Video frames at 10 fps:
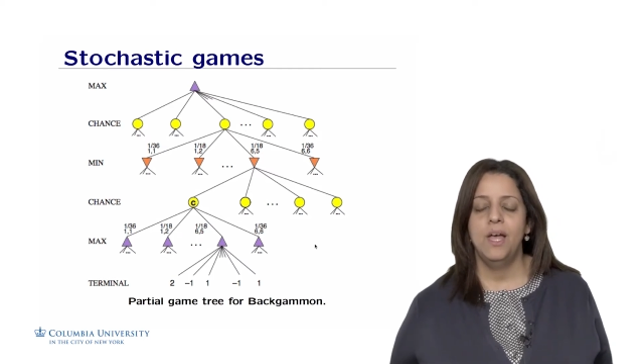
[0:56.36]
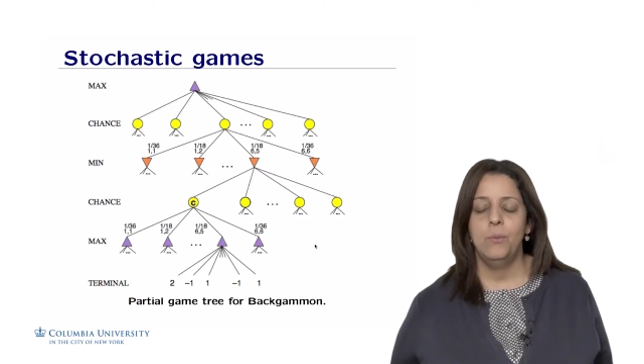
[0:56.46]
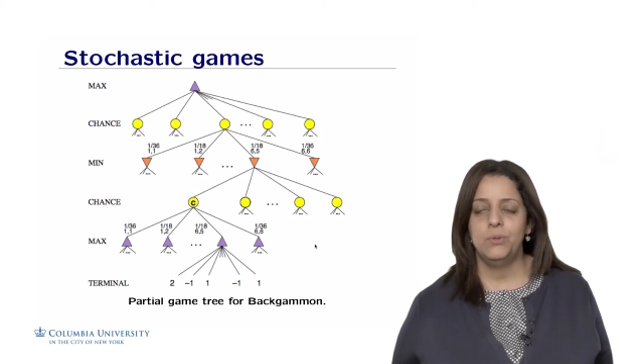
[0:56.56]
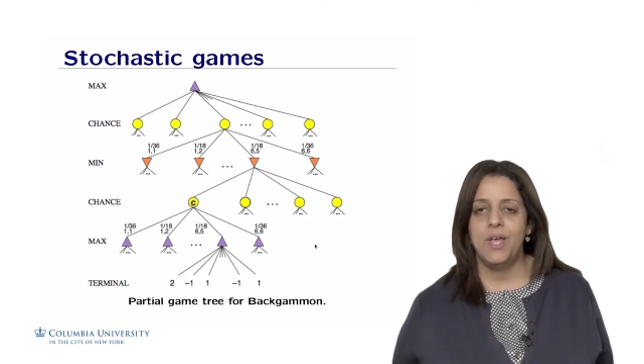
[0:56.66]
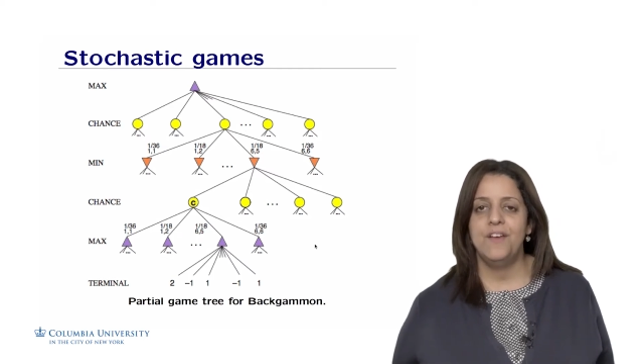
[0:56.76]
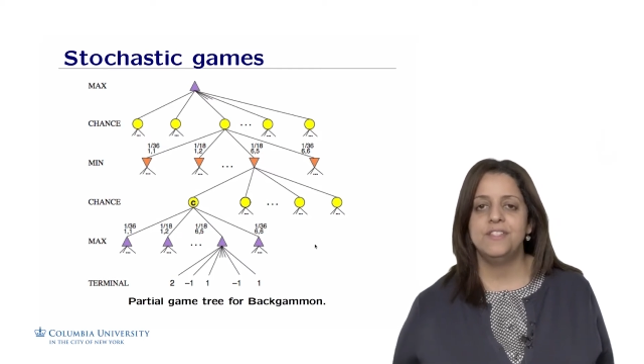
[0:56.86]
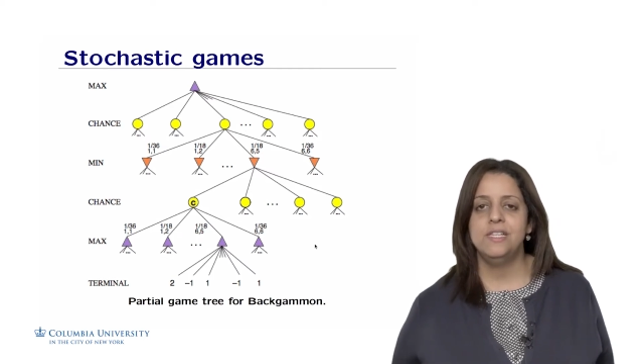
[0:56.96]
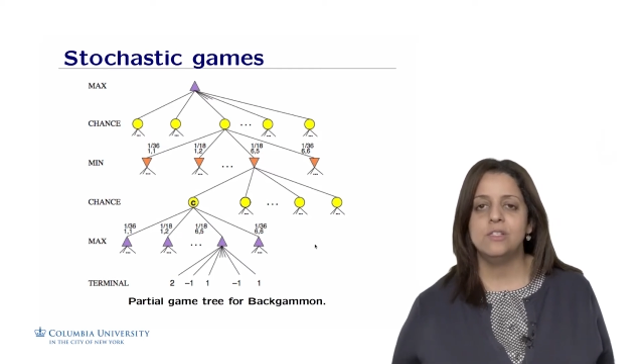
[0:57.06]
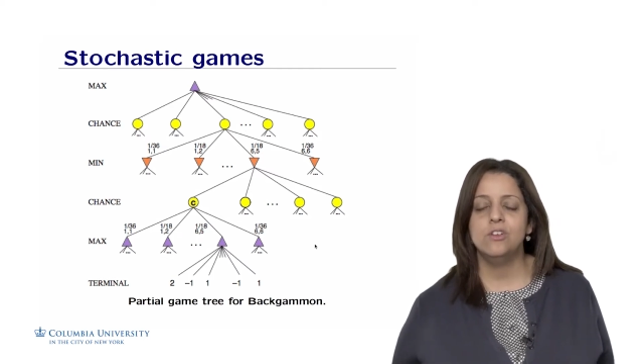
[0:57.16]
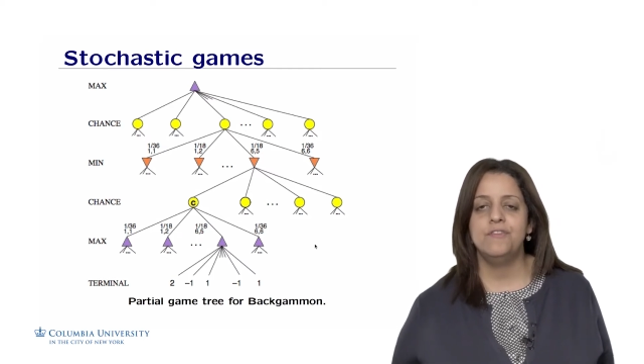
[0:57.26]
what we have
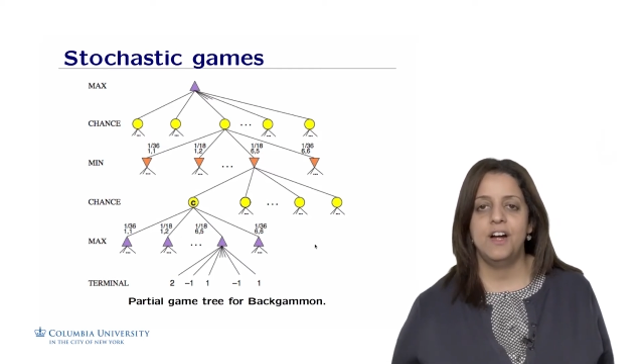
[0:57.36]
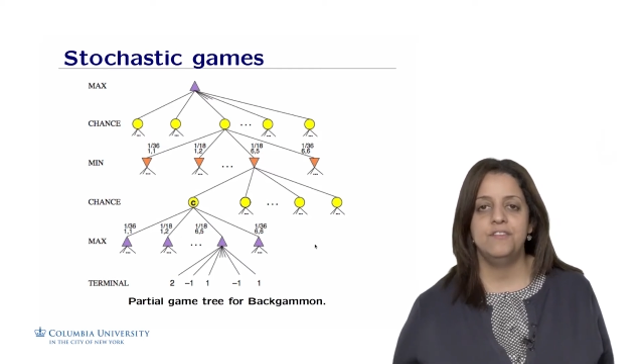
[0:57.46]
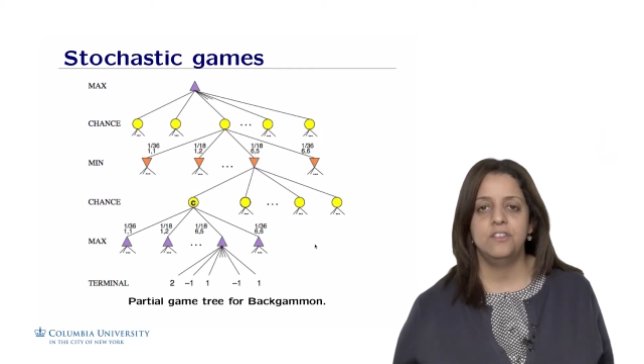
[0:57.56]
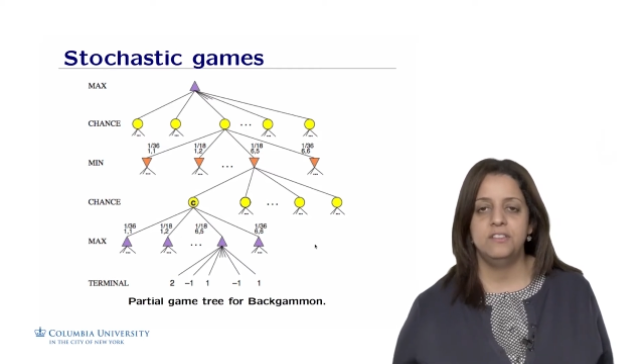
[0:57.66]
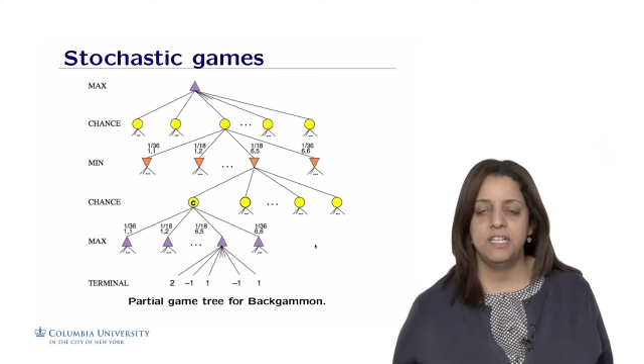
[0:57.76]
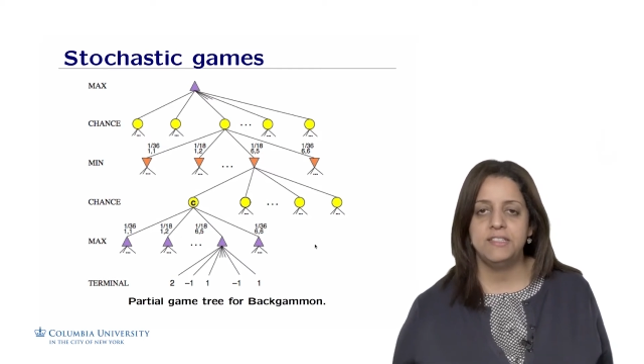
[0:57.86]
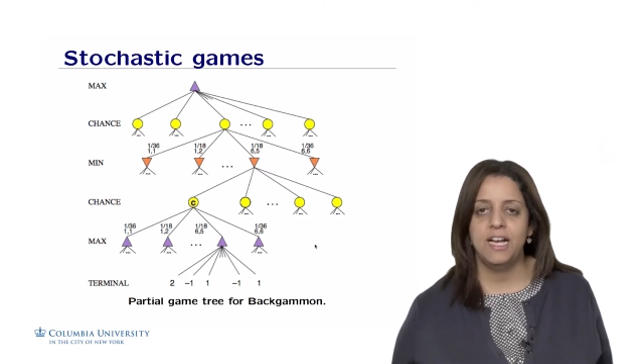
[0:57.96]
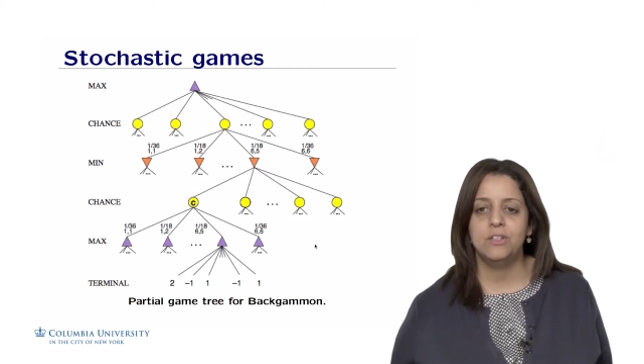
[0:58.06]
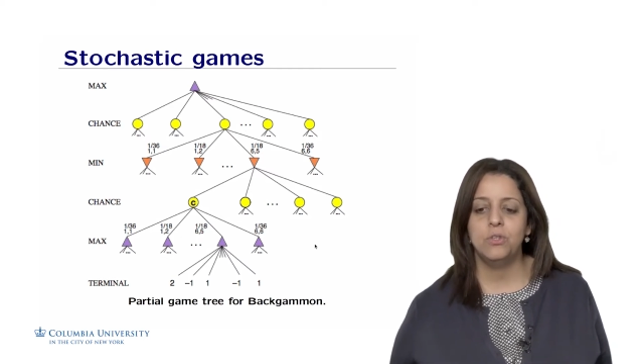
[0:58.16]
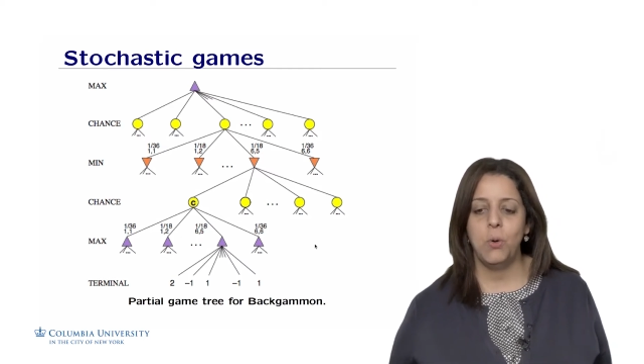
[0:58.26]
seen so far for
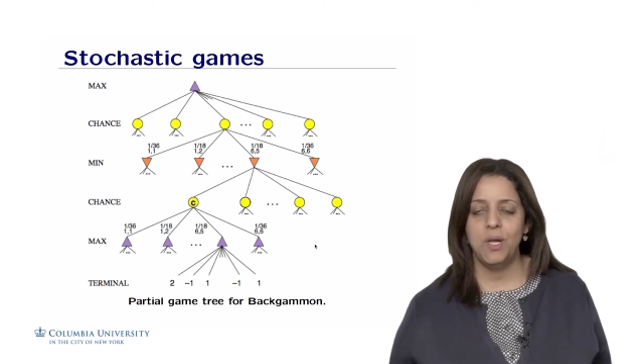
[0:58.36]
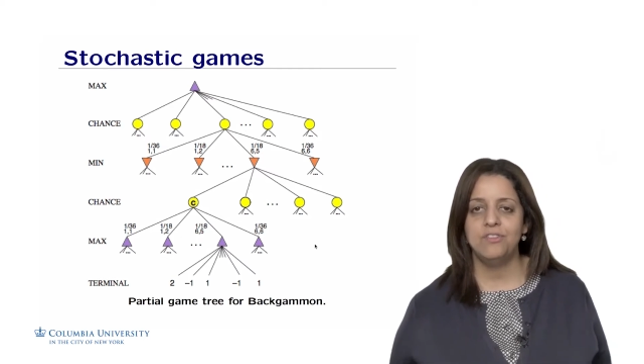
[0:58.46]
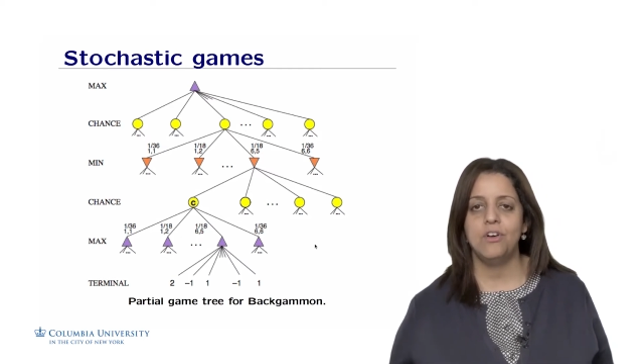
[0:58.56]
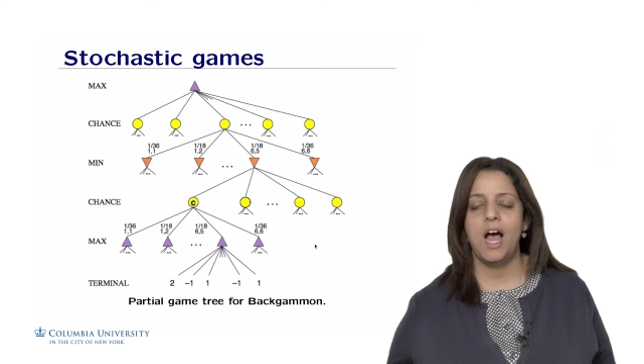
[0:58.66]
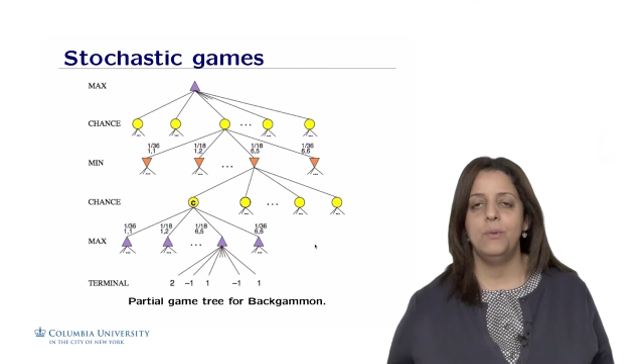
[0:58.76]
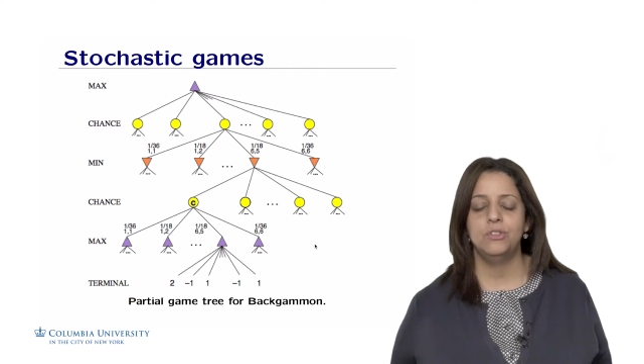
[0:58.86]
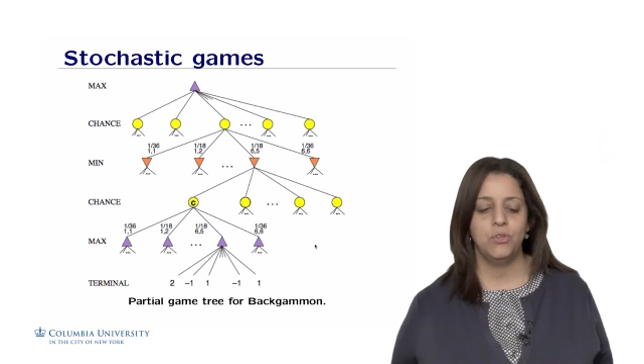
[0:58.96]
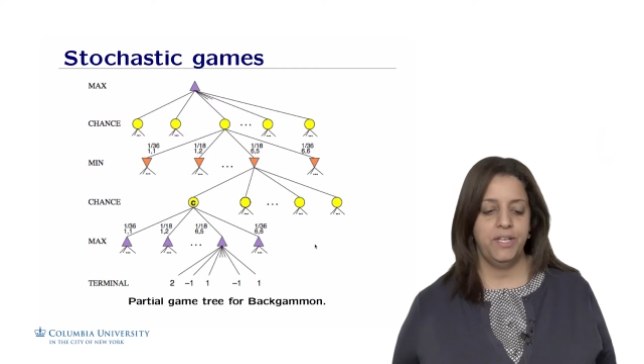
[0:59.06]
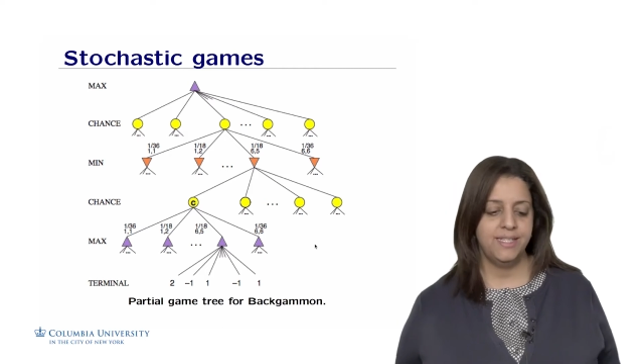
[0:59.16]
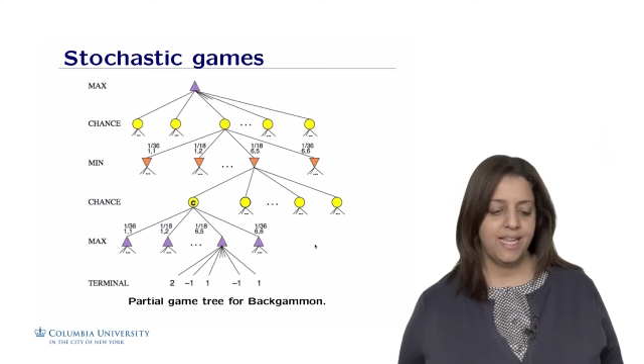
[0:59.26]
tic-tac-toe and for our
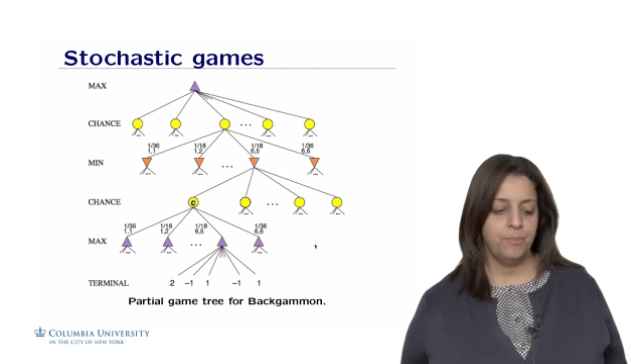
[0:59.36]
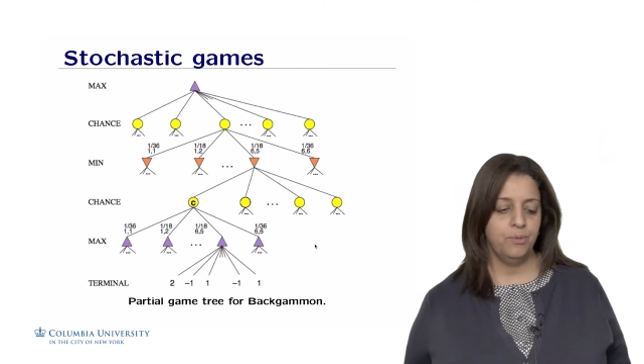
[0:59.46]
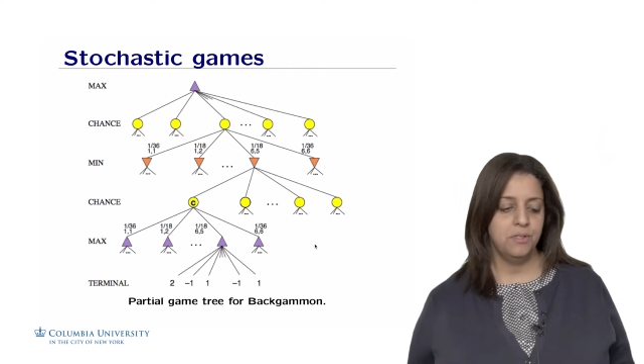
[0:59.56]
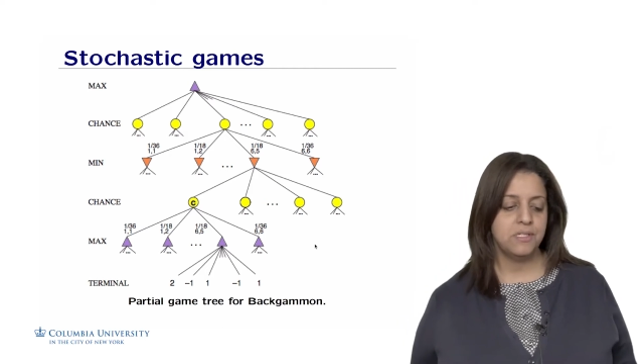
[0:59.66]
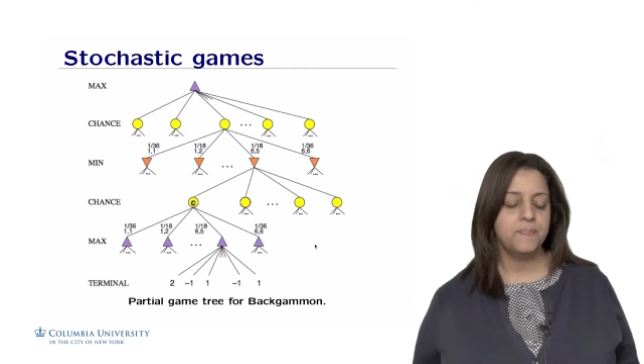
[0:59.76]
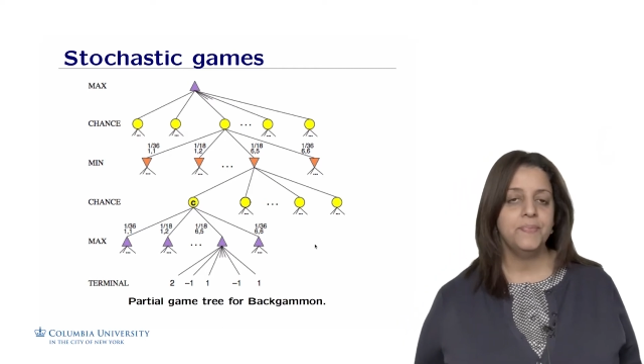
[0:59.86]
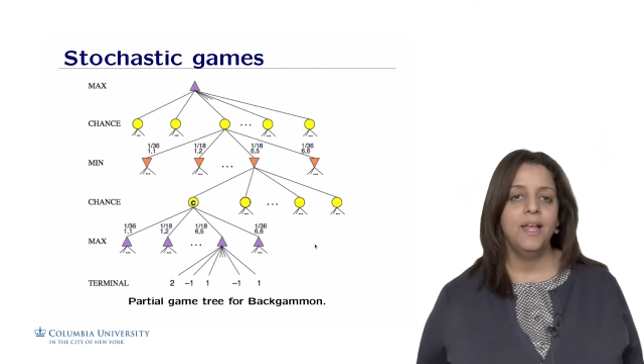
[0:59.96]
toy examples,